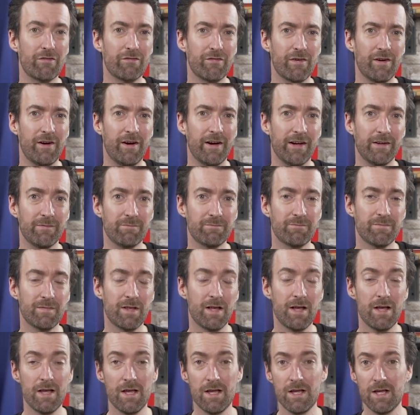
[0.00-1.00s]
fine.
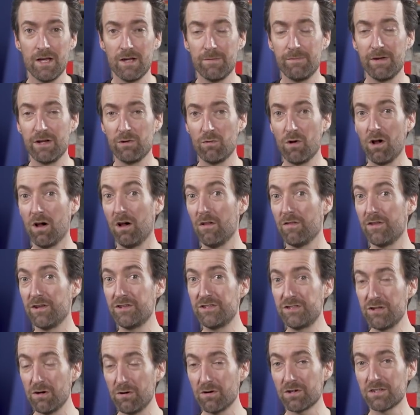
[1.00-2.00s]
Meanwhile, the
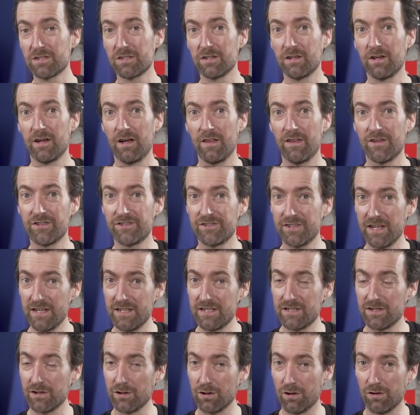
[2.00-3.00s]
doctor at the
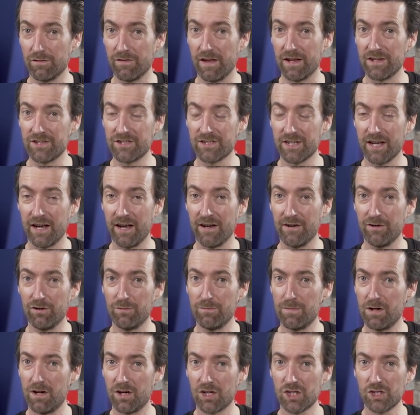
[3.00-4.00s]
centre of that scandal,
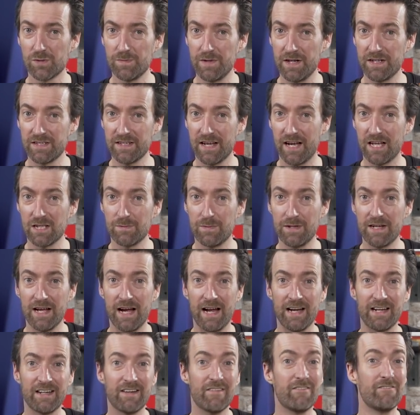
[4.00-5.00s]
Mark Schmidt, has been
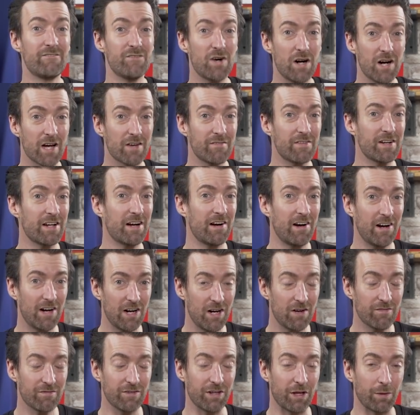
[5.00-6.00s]
handed a
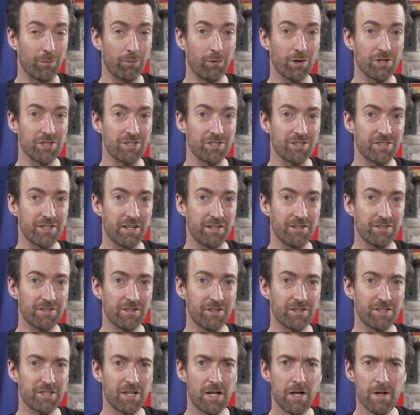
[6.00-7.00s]
5.5-year prison
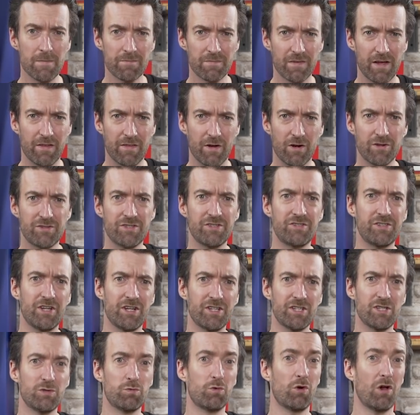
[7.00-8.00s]
sentence. And those
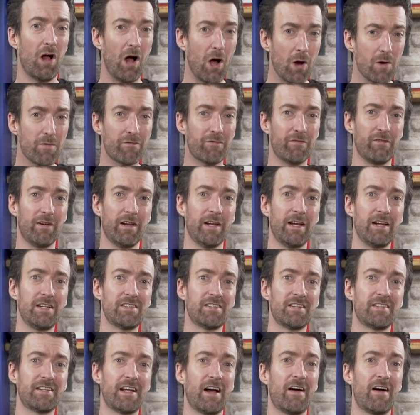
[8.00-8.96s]
decisions will hopefully send